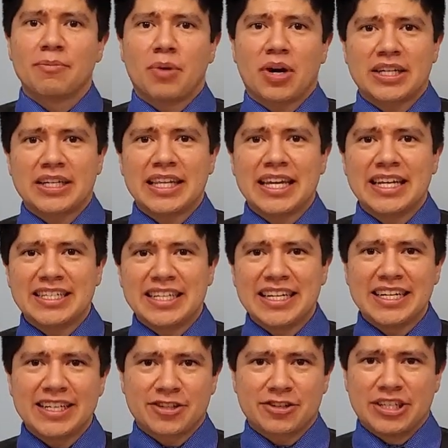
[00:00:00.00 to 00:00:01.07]
marking an
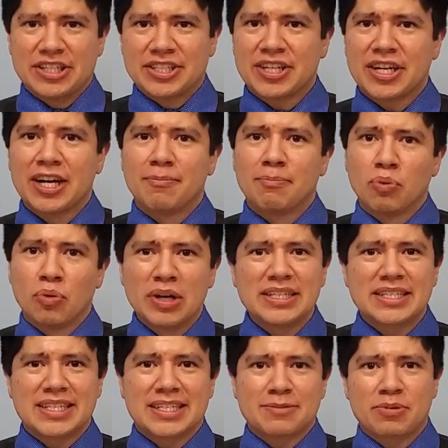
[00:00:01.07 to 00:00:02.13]
increase of
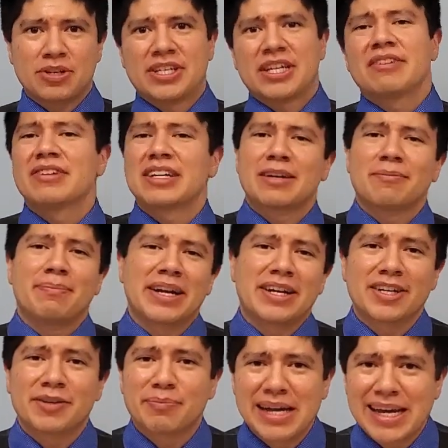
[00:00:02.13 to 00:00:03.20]
0.6% when
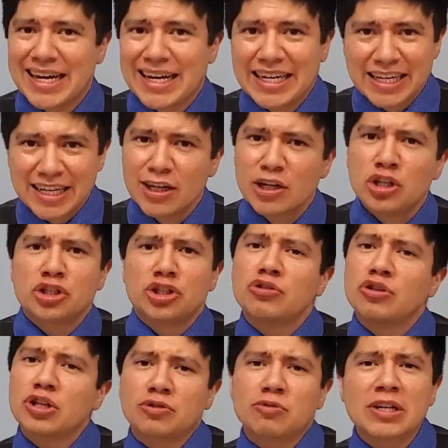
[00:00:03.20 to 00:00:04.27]
compared to May. June of